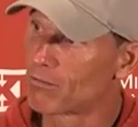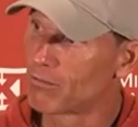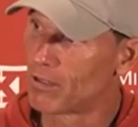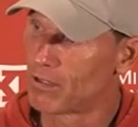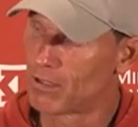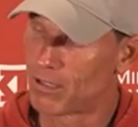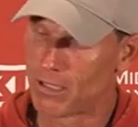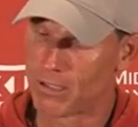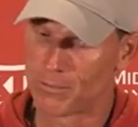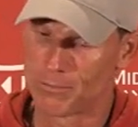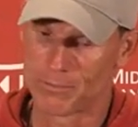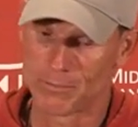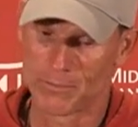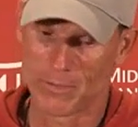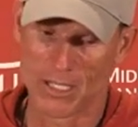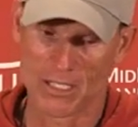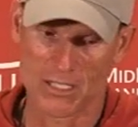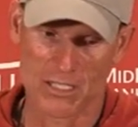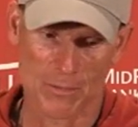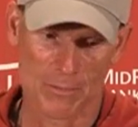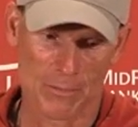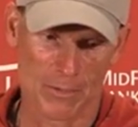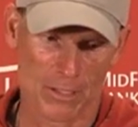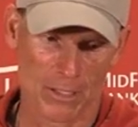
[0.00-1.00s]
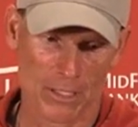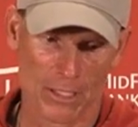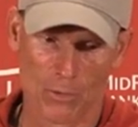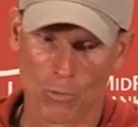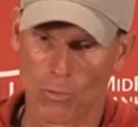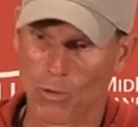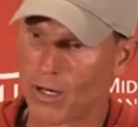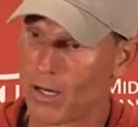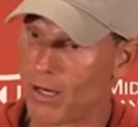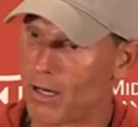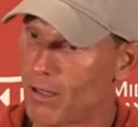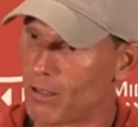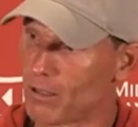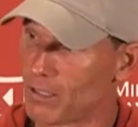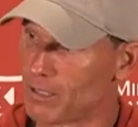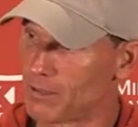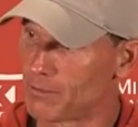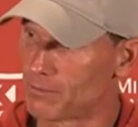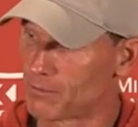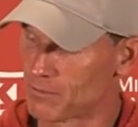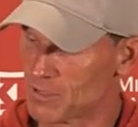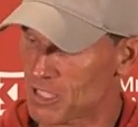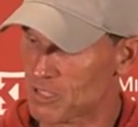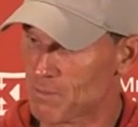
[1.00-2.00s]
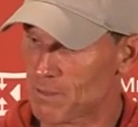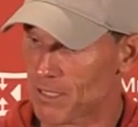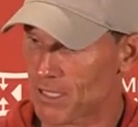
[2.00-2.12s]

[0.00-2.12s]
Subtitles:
intimately well, and